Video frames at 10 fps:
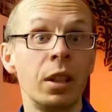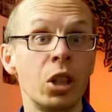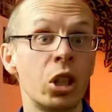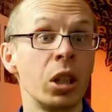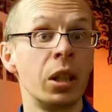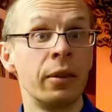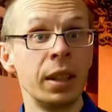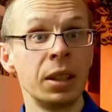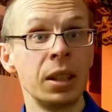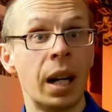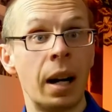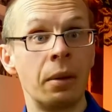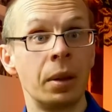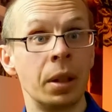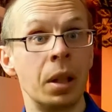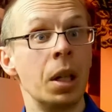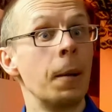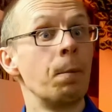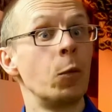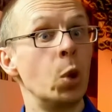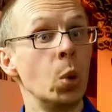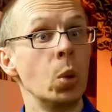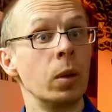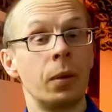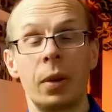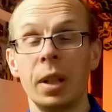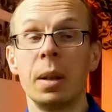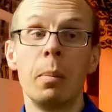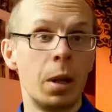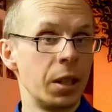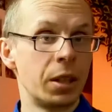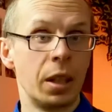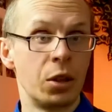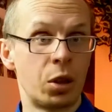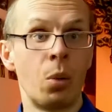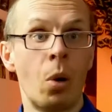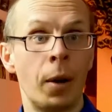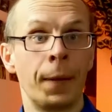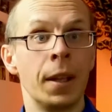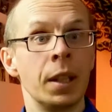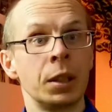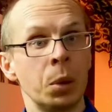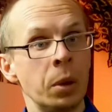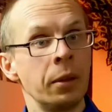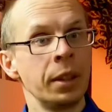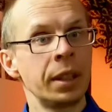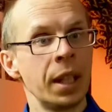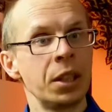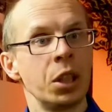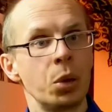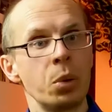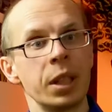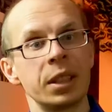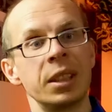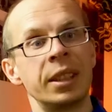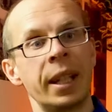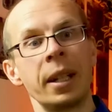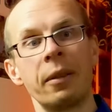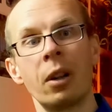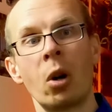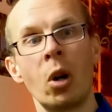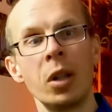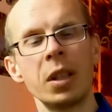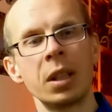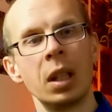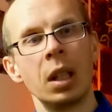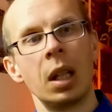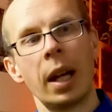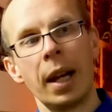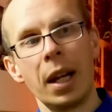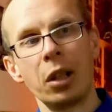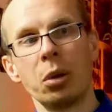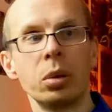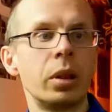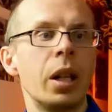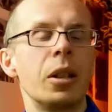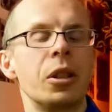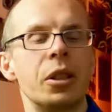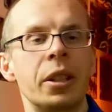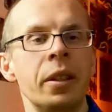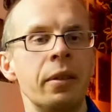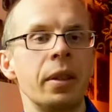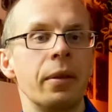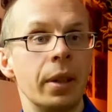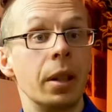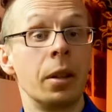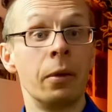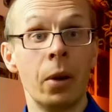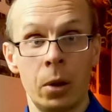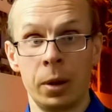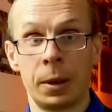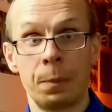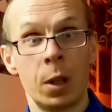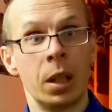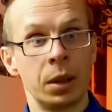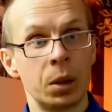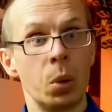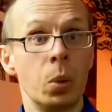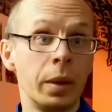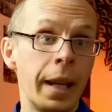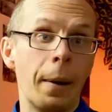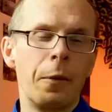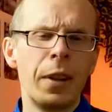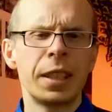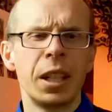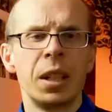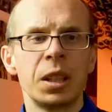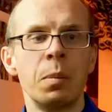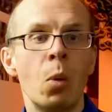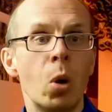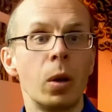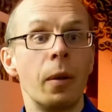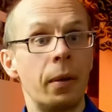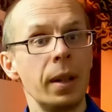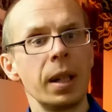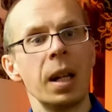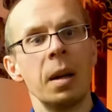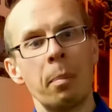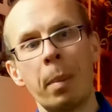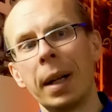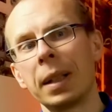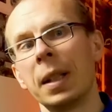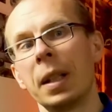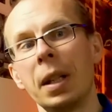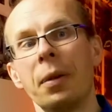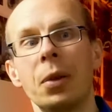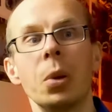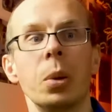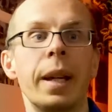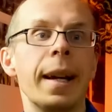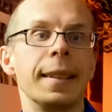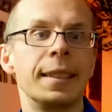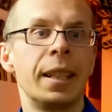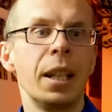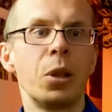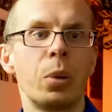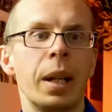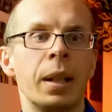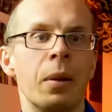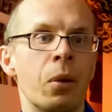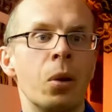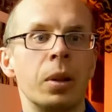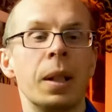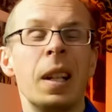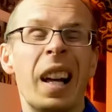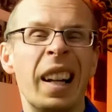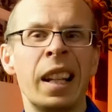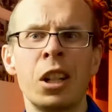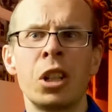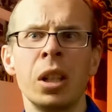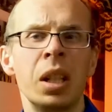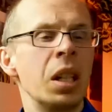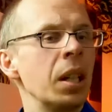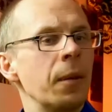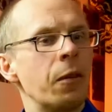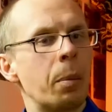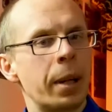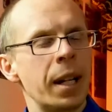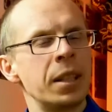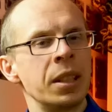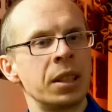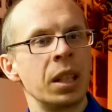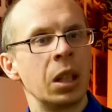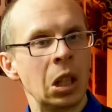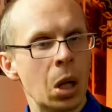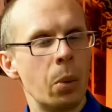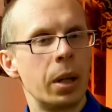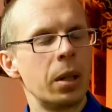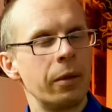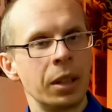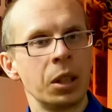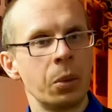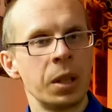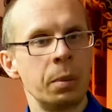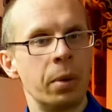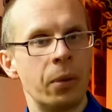have initially invested after 2-3 months and so on. So in this case, you just stake the coins and you start receiving the rewards. So yeah, that's a small thing, but if you can stake, you can afford, and actually the price is lower than it was